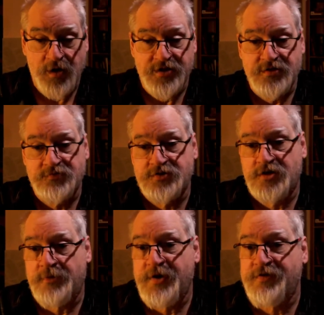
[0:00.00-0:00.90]
Let's
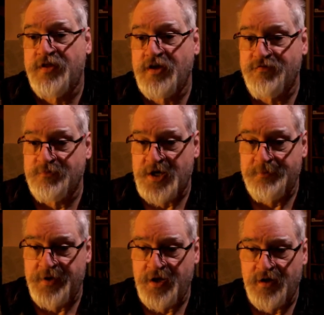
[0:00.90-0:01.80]
stop everything from
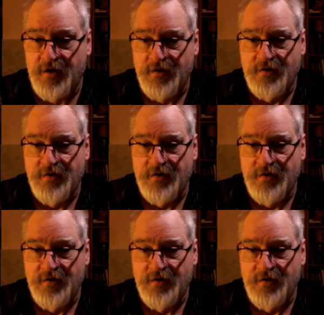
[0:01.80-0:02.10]
coming in.